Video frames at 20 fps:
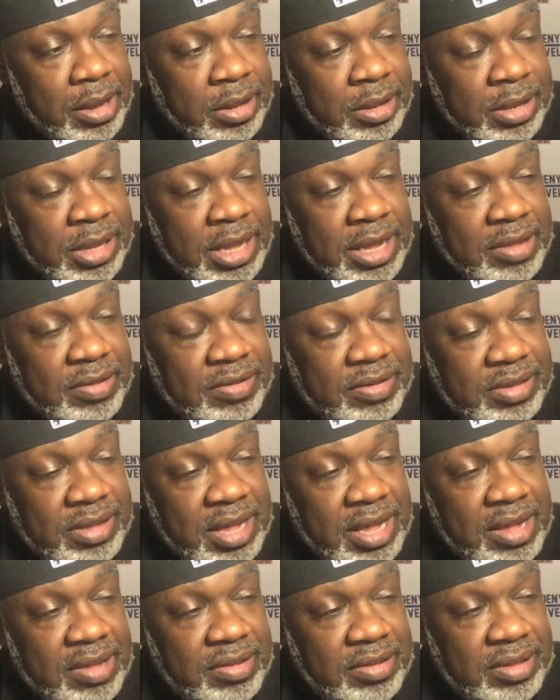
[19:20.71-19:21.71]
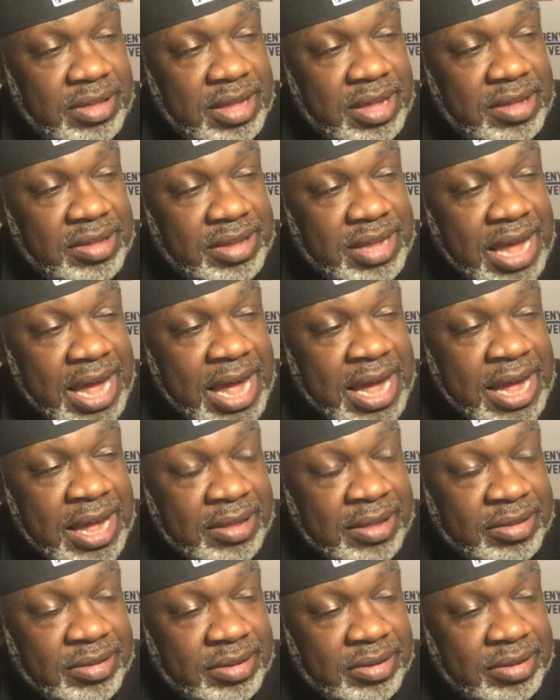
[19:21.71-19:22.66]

These guys,